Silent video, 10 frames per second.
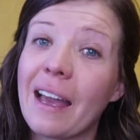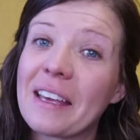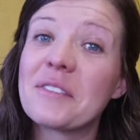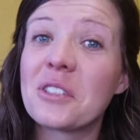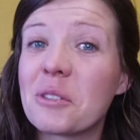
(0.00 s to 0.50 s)

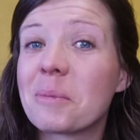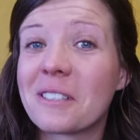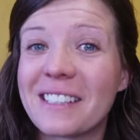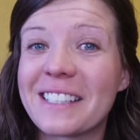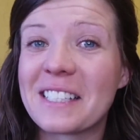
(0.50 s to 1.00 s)
I have
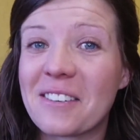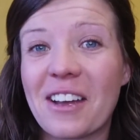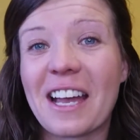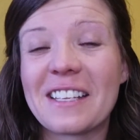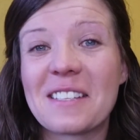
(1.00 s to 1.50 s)
super
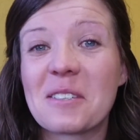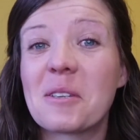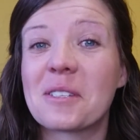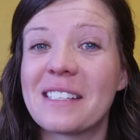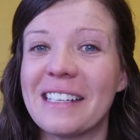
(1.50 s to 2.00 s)
sensitive eyes,
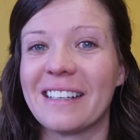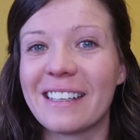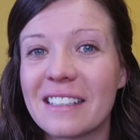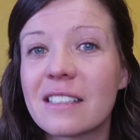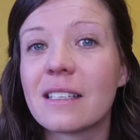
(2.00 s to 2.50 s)
so
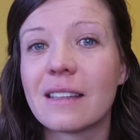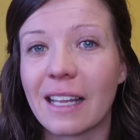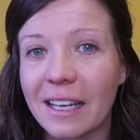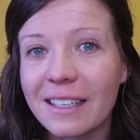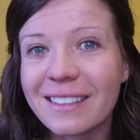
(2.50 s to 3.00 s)
staring into
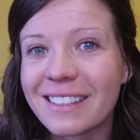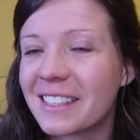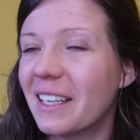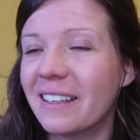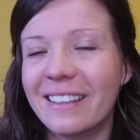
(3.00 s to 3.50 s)

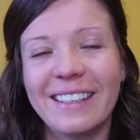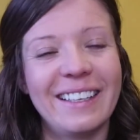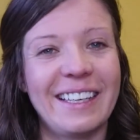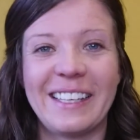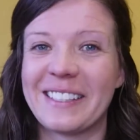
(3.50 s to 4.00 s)
lights
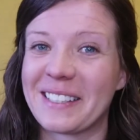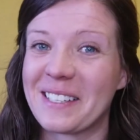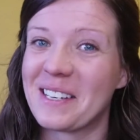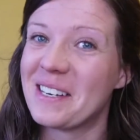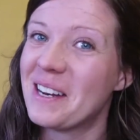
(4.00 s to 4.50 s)

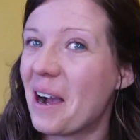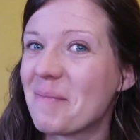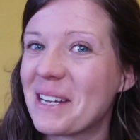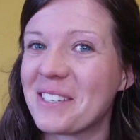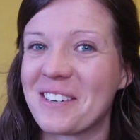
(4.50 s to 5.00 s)
is
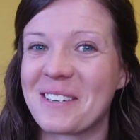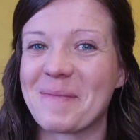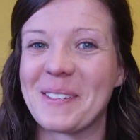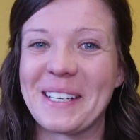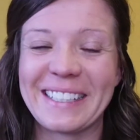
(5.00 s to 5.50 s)
not my
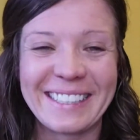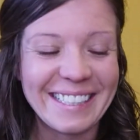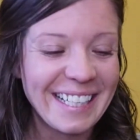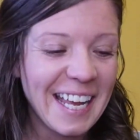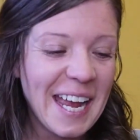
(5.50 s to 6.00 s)
strong
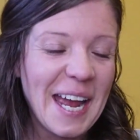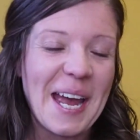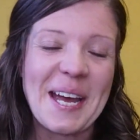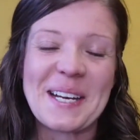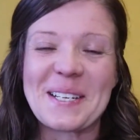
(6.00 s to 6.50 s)
point.
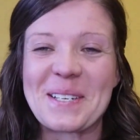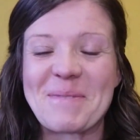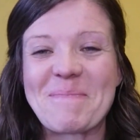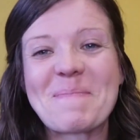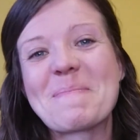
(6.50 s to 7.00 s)

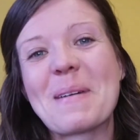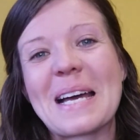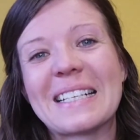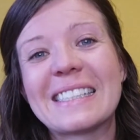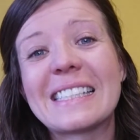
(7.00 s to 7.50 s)

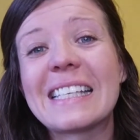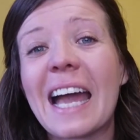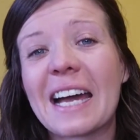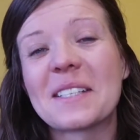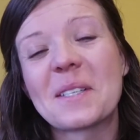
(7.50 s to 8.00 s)
But
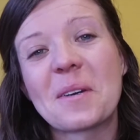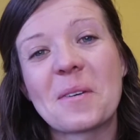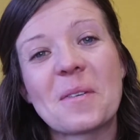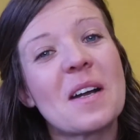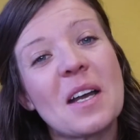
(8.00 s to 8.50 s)
yeah,
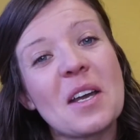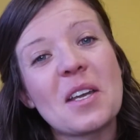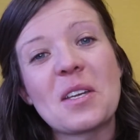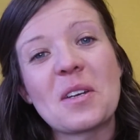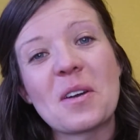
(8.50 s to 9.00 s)
so,
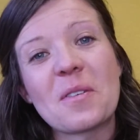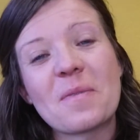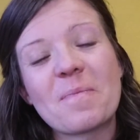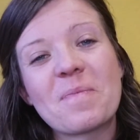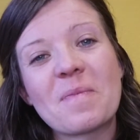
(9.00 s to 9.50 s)

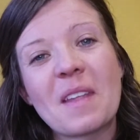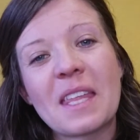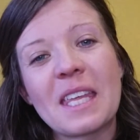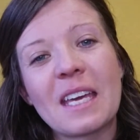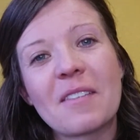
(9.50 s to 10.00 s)

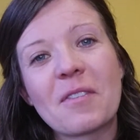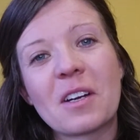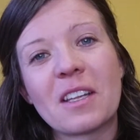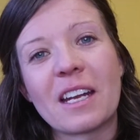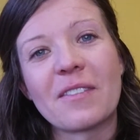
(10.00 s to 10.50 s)
I think
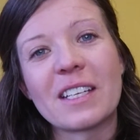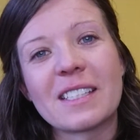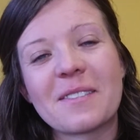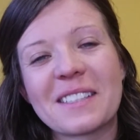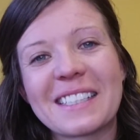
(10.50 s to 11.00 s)
for a lot of
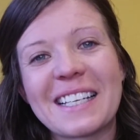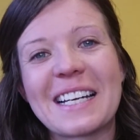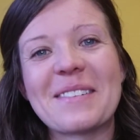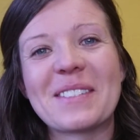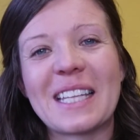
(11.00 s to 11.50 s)
us, there was a
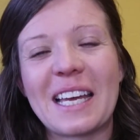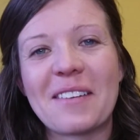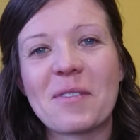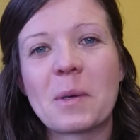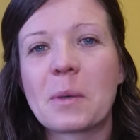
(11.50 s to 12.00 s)
time in
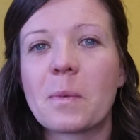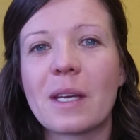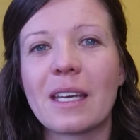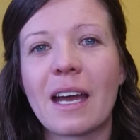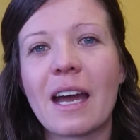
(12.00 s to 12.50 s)
life where
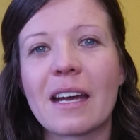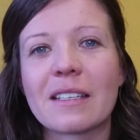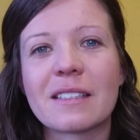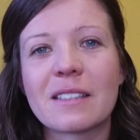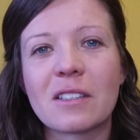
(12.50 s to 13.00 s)
we
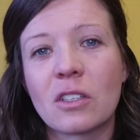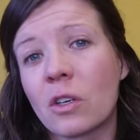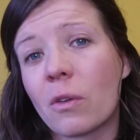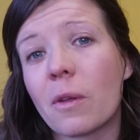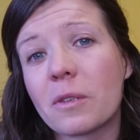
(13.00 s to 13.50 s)
asked,
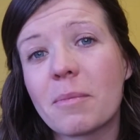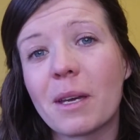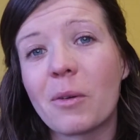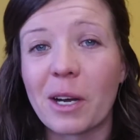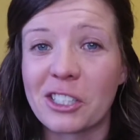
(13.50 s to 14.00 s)
those
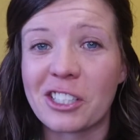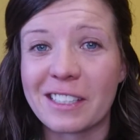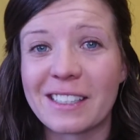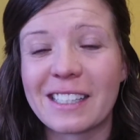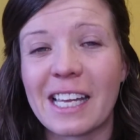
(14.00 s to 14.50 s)
big
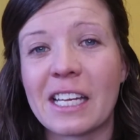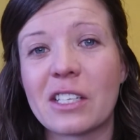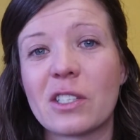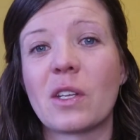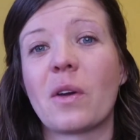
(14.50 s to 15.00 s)
questions.
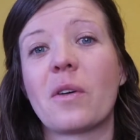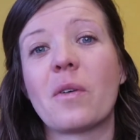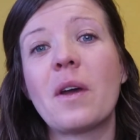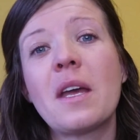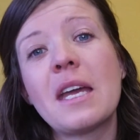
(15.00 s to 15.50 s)
And
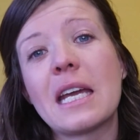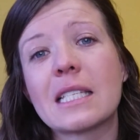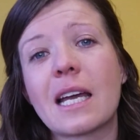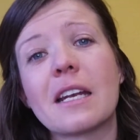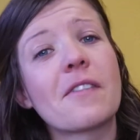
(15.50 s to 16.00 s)
so
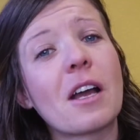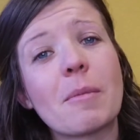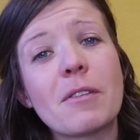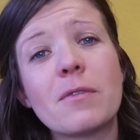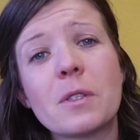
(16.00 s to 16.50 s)
it's kind of
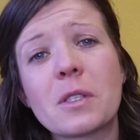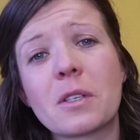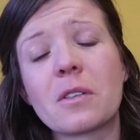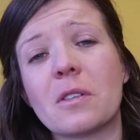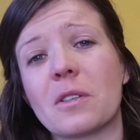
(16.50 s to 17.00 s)
coming full
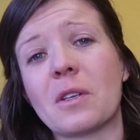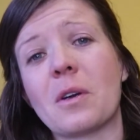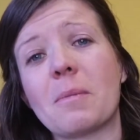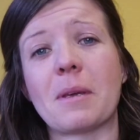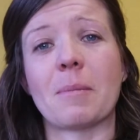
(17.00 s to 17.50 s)
circle.
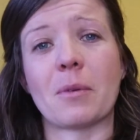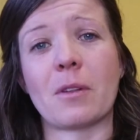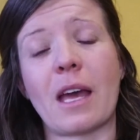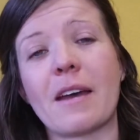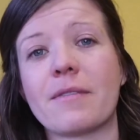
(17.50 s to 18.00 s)

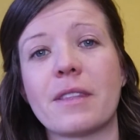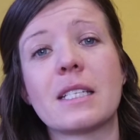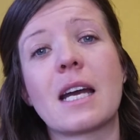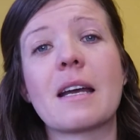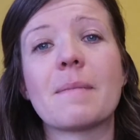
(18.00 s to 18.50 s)
People have
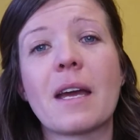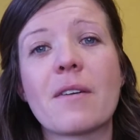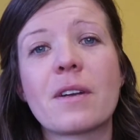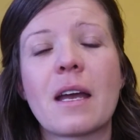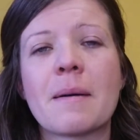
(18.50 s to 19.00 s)
the time
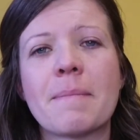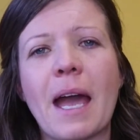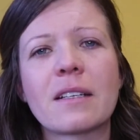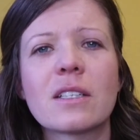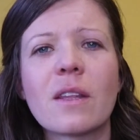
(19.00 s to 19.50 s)
now to come
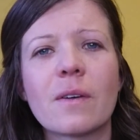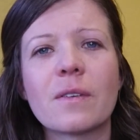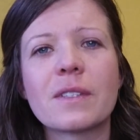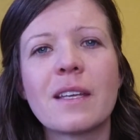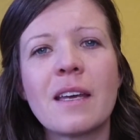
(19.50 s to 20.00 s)
back to
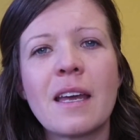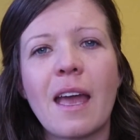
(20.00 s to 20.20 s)
those.